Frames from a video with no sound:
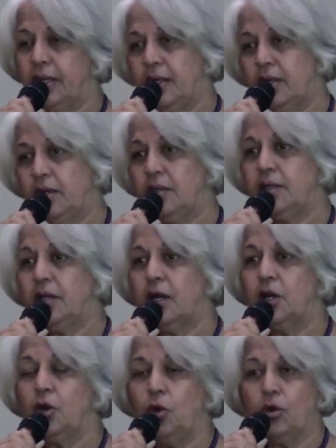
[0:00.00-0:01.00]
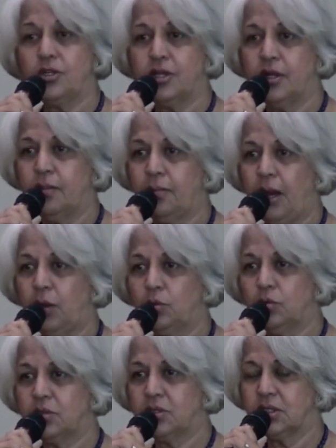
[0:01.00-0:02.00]
learn a lot
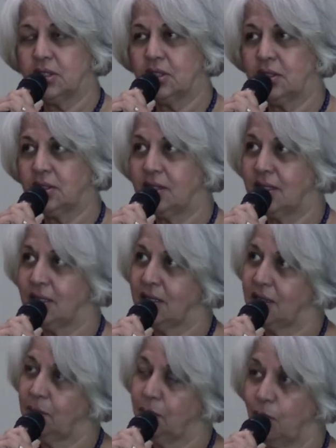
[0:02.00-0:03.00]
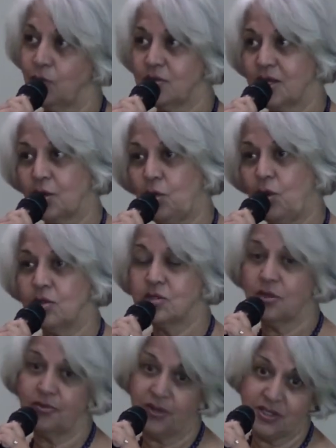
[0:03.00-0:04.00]
about the pros and
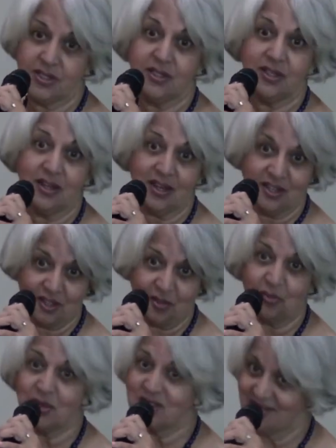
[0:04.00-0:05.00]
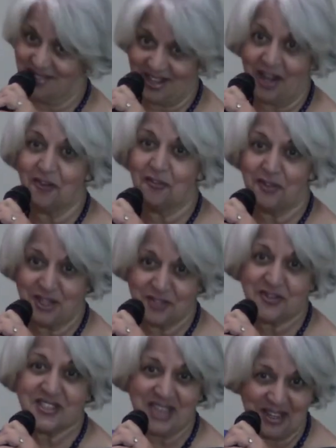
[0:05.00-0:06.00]
cons of incineration versus
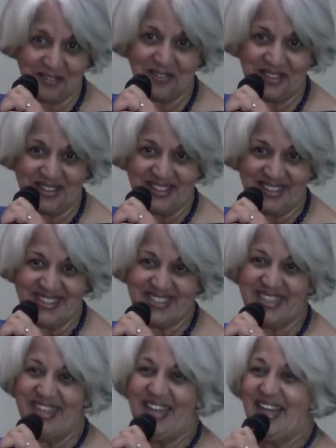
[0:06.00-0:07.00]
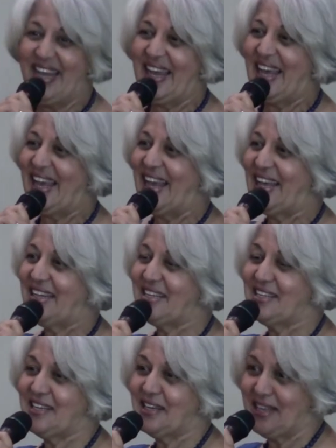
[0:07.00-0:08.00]
landfills, which I have learned,
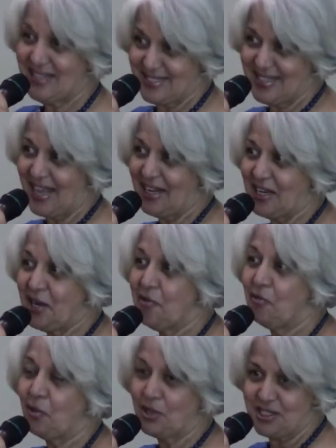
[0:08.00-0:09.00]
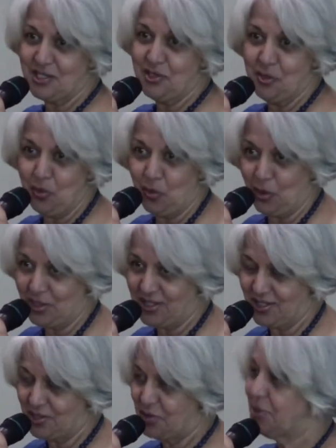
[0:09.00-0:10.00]
and exactly what is Blue
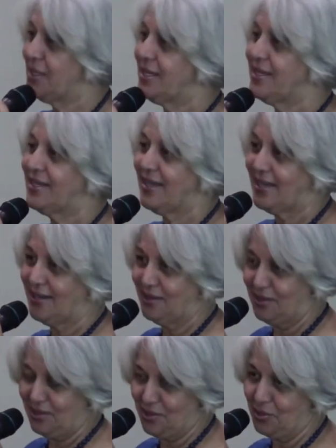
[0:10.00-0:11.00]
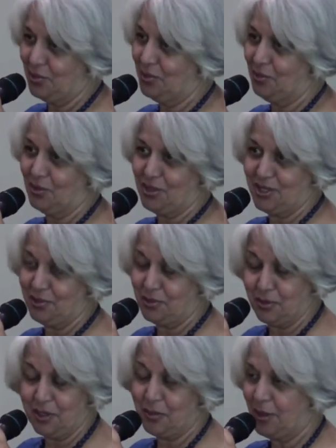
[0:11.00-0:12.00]
Water doing, and what you're
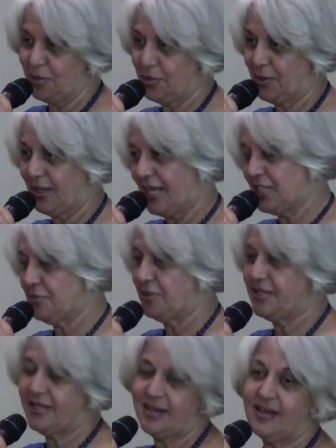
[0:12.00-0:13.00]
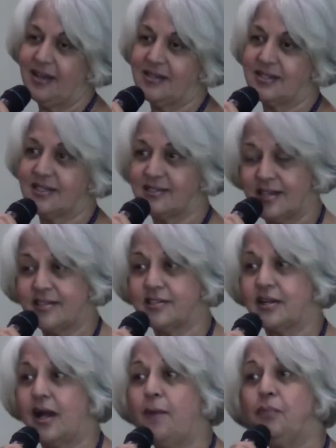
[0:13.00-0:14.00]
doing about your catchment areas,
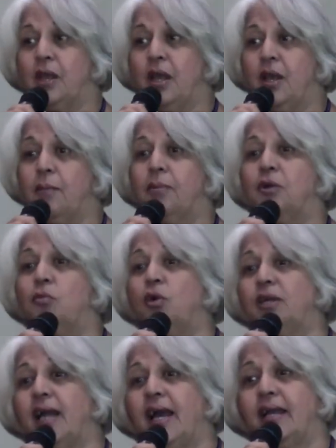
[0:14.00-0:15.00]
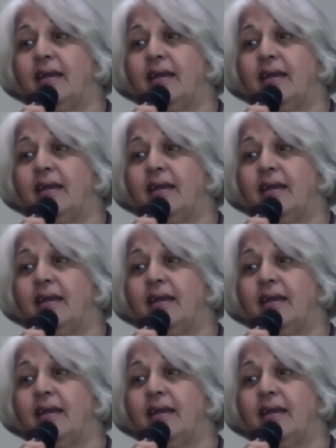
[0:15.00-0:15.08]
etc. But what